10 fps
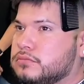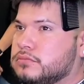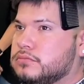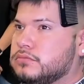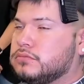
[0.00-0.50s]

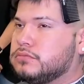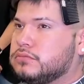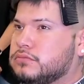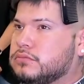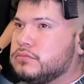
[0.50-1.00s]

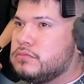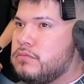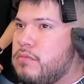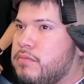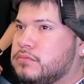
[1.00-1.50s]

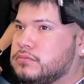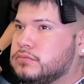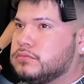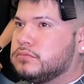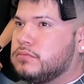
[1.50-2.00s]

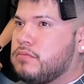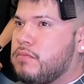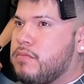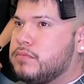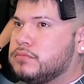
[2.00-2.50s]

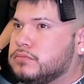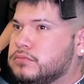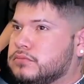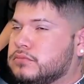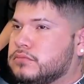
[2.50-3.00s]

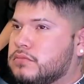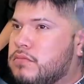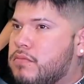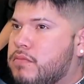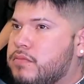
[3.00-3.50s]

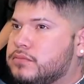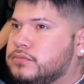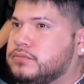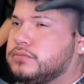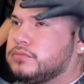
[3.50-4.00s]

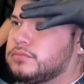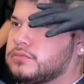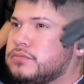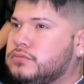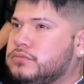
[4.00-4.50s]

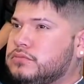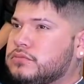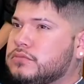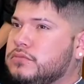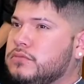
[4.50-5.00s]

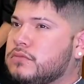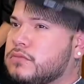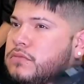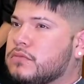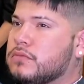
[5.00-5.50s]

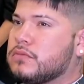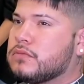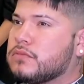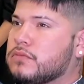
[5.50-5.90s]
[no speech]